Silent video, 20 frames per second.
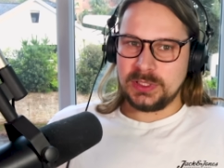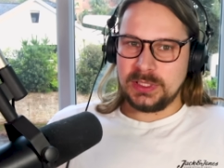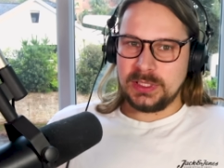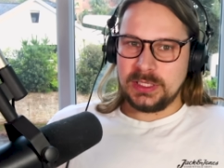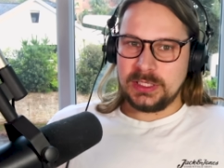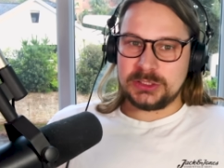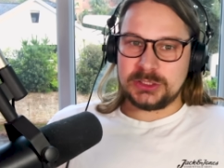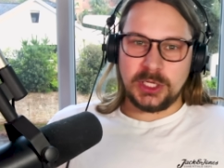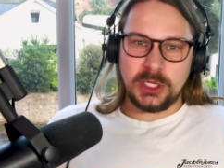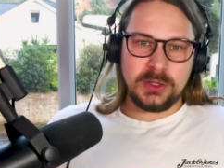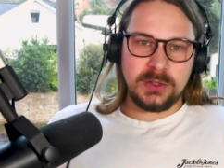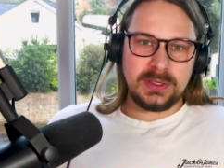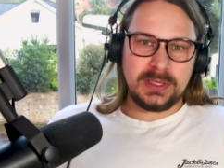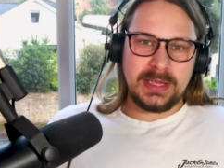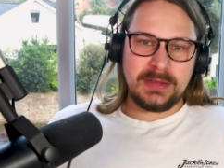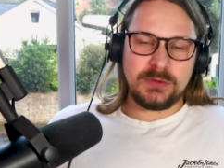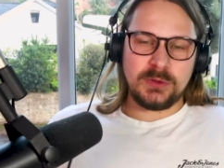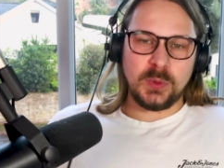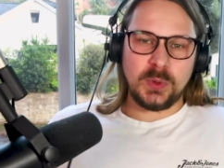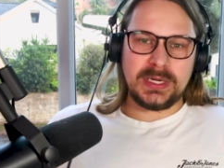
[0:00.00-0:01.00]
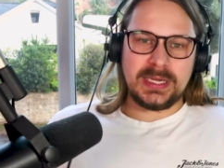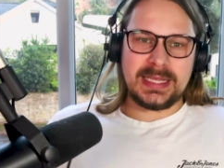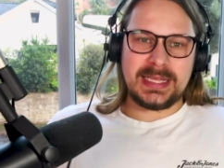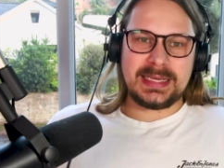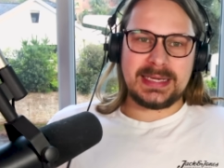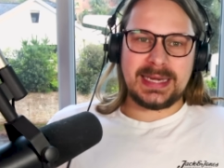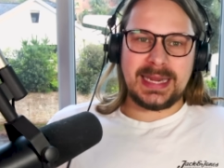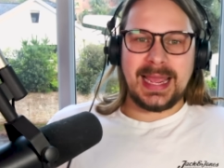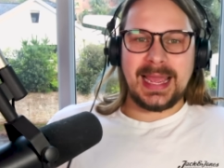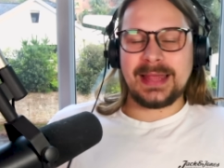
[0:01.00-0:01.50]
So if you want
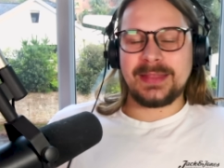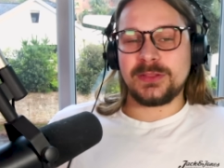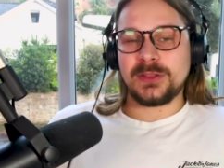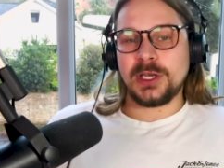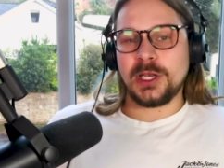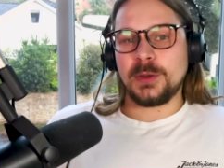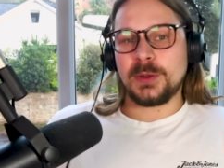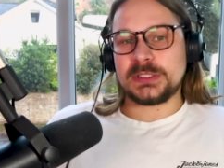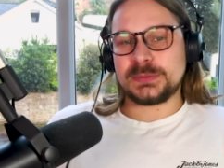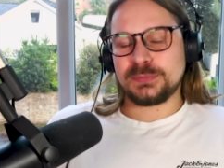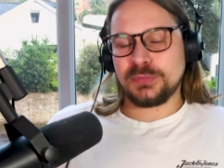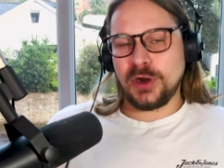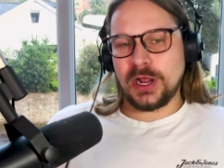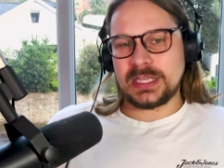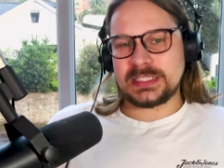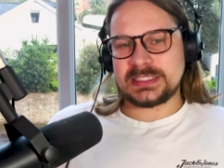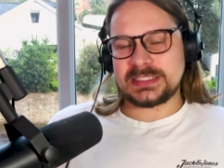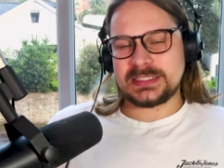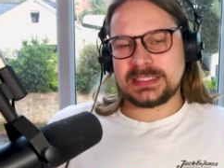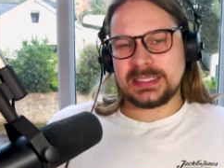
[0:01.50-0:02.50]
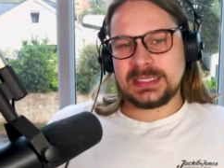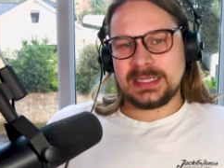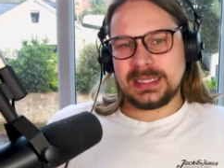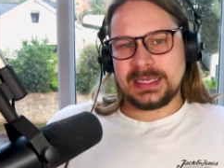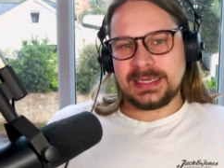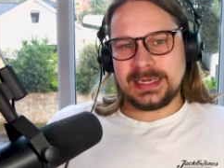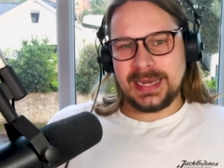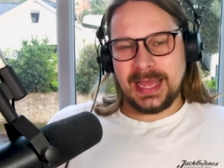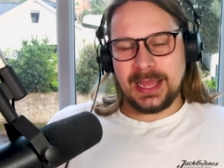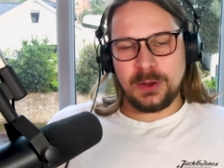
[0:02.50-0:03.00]
in at the lowest price,
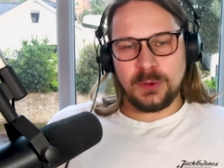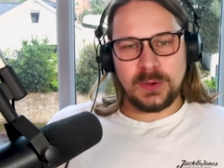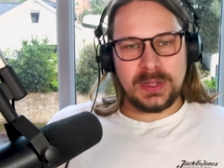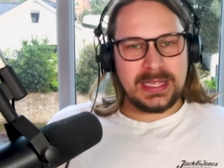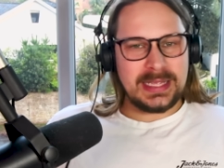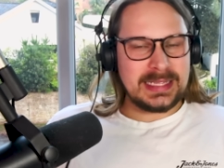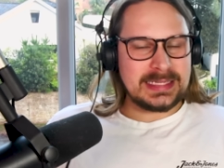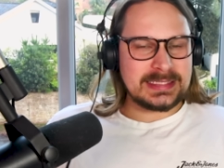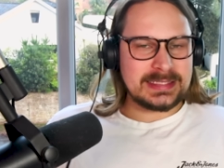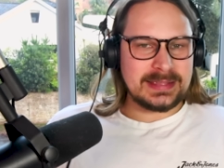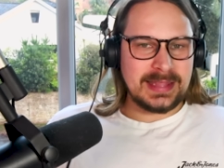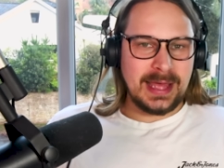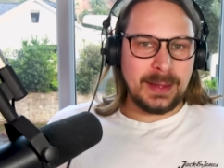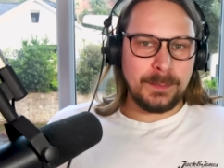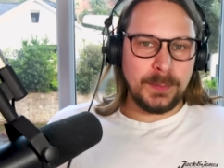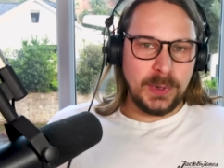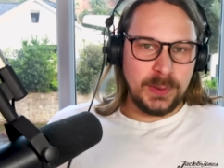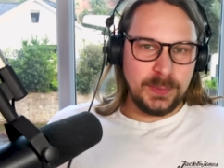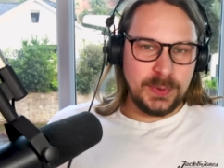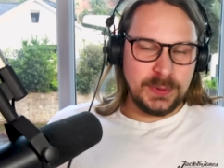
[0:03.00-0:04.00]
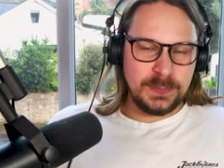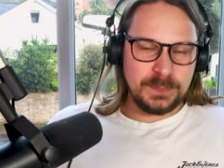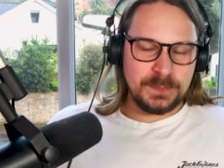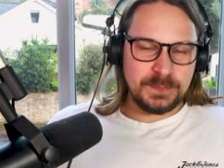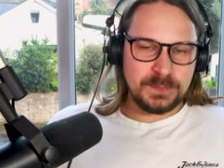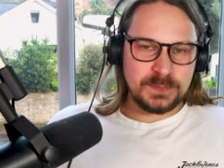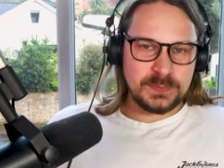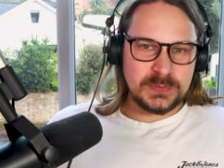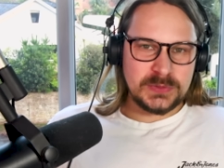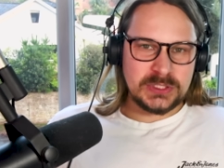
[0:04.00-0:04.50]
now is that moment.
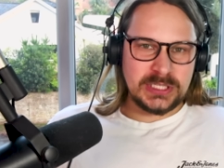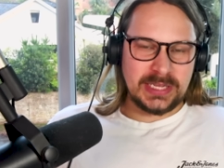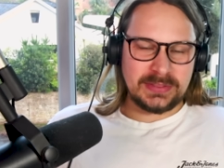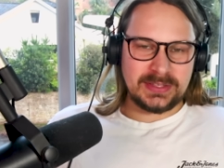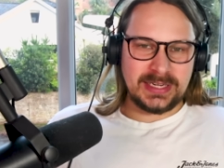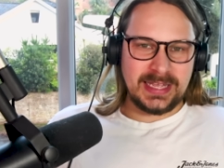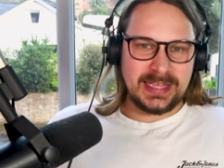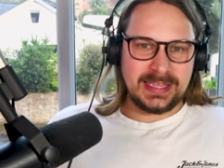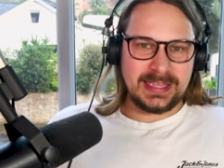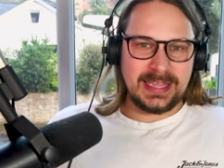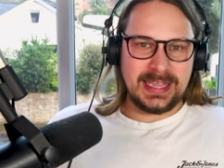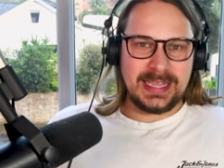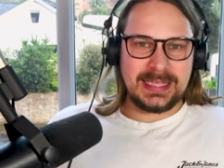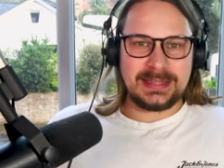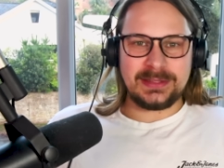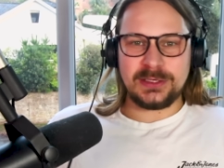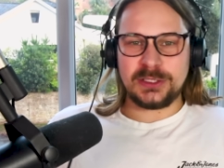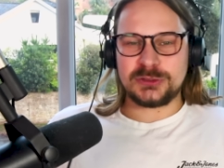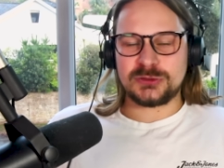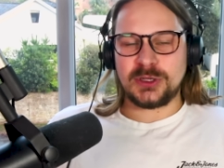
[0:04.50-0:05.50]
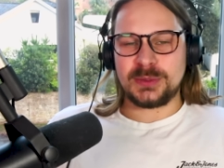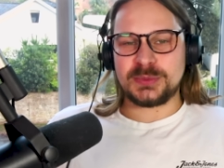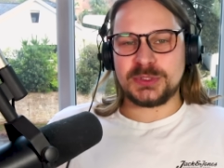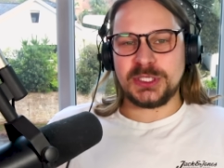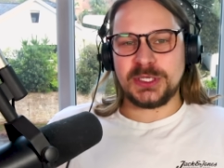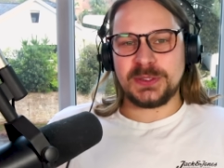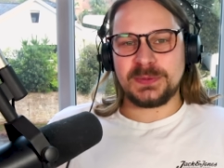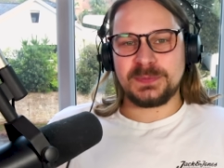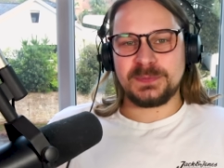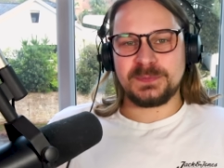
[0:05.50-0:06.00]
Check the link in the
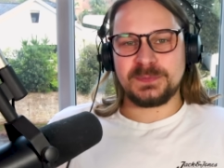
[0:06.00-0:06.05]
description.